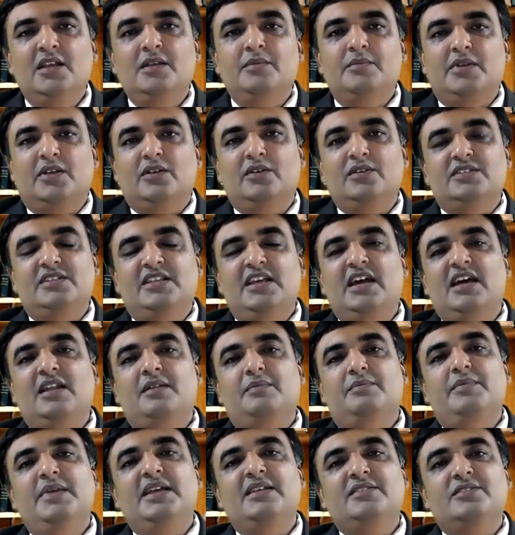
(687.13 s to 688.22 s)
because they are
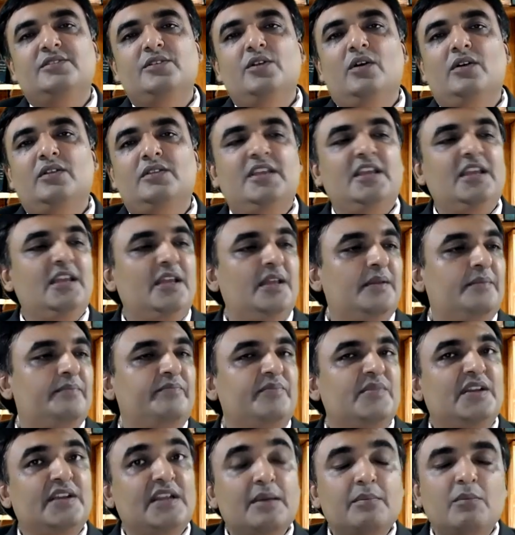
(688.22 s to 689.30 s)
based on the
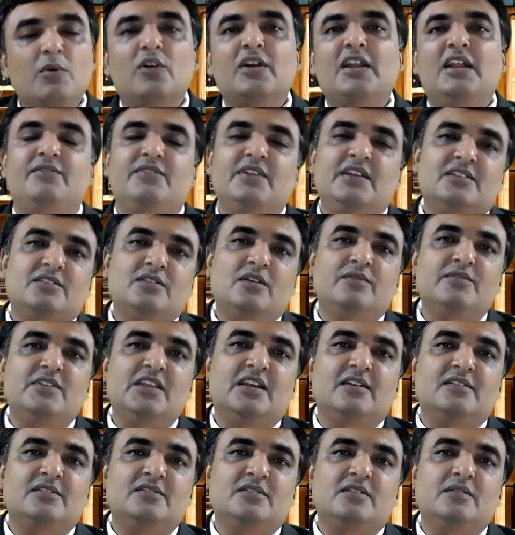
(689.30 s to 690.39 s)
demographics of the
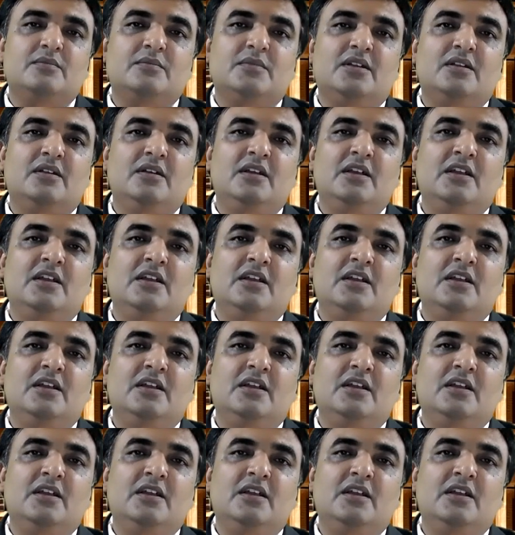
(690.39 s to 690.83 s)
customer,